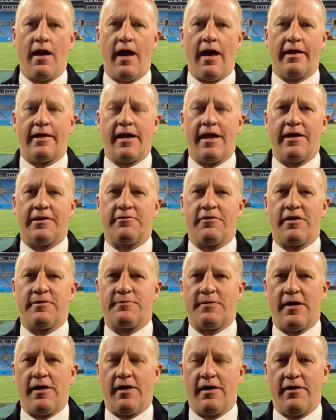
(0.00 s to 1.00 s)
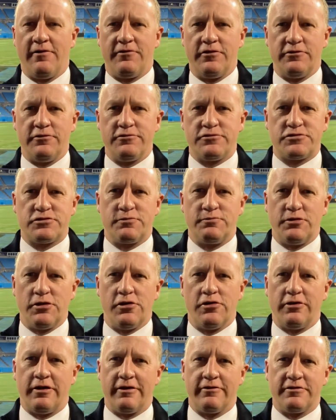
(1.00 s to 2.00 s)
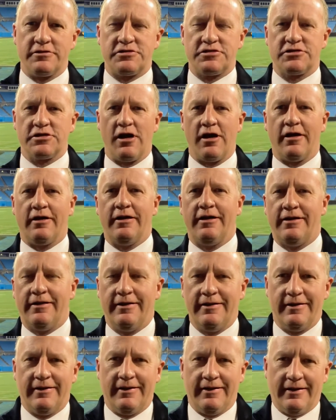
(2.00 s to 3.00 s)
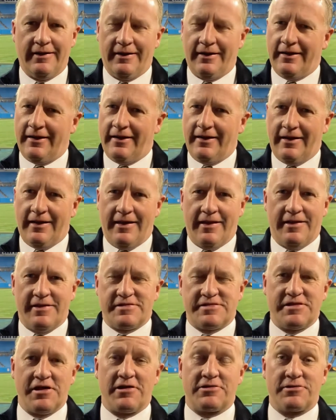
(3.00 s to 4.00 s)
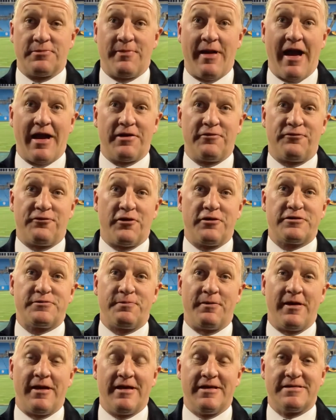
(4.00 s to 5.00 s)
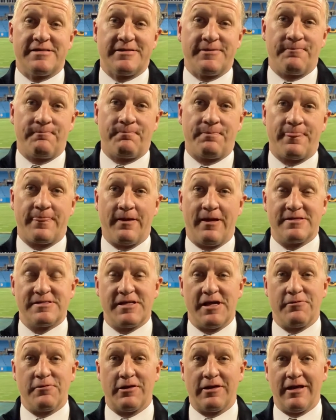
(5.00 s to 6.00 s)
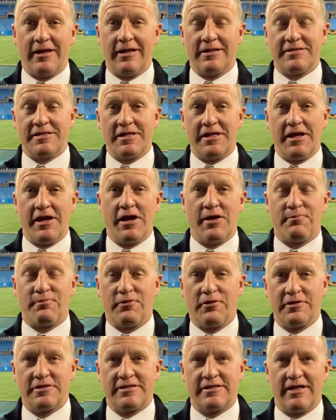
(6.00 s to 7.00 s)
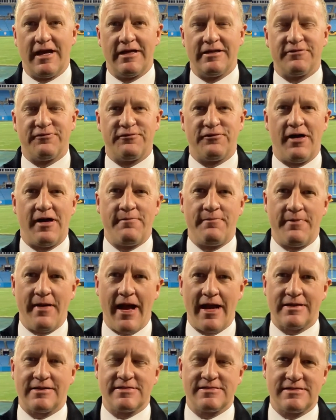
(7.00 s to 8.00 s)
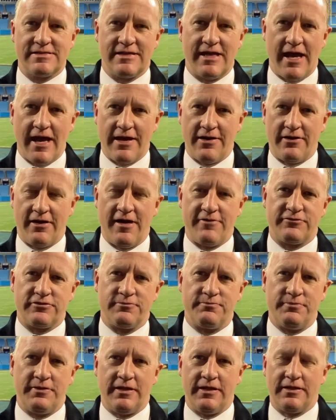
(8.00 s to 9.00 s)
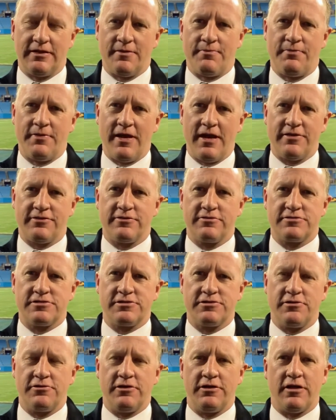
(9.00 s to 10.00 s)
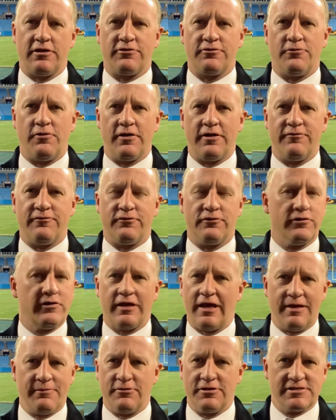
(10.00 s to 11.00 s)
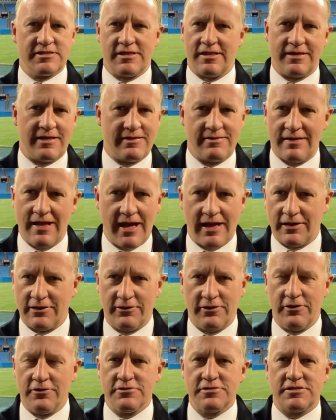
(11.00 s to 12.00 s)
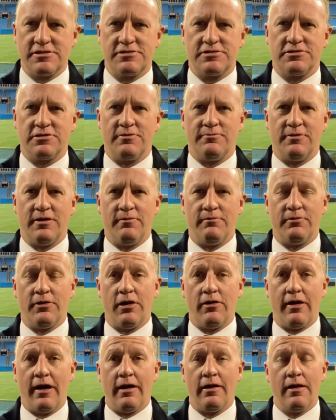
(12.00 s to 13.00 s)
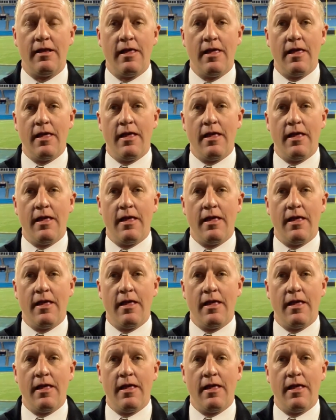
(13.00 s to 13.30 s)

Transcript: Hi again, Gregg Bell of the News Tribune here in Charlotte. Seahawks are back in first place as they were getting to the airport tonight to fly back to Seattle after beating the Panthers 30 to 24. Game wasn't that close. It should have been a blowout.